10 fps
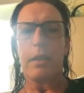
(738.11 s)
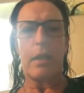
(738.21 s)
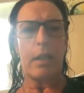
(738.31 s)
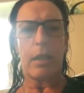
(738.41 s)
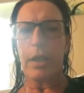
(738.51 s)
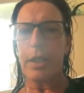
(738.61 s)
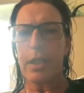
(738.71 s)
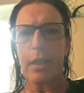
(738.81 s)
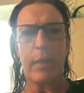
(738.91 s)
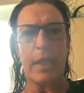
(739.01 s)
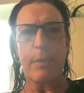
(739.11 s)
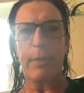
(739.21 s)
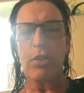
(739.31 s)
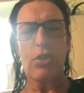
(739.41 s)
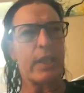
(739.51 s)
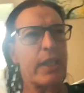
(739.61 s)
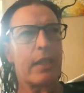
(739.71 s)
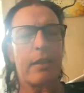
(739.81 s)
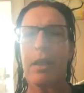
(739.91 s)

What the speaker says: a lot of them, especially,